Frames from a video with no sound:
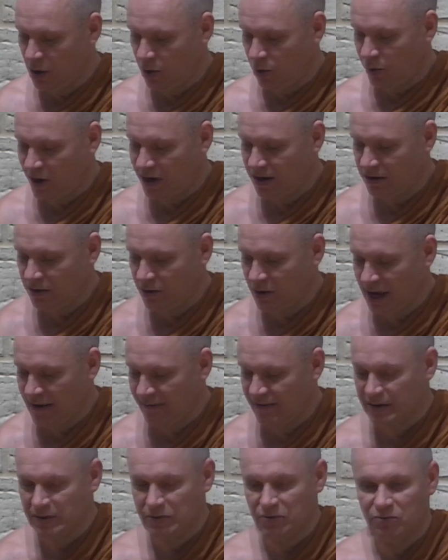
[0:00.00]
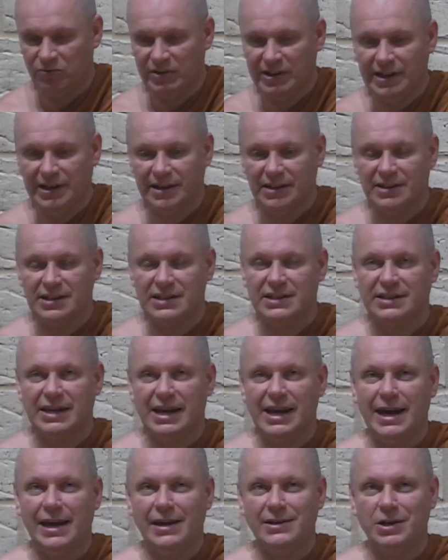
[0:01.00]
when you have reached a
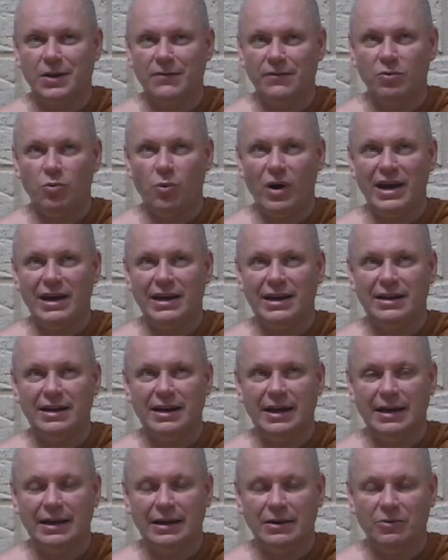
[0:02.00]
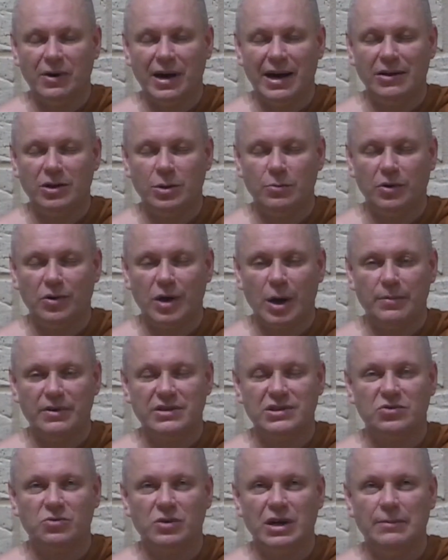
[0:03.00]
stage of awakening, right, you become a
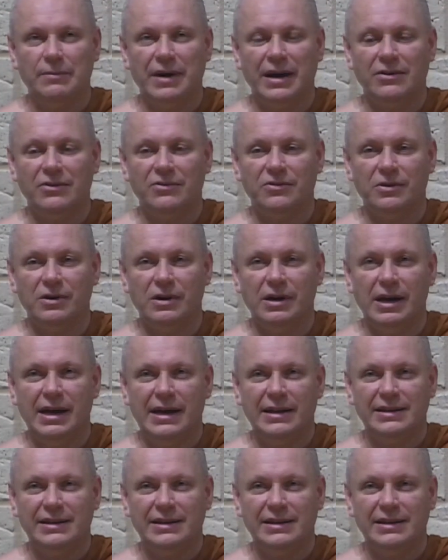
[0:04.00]
stream enterer.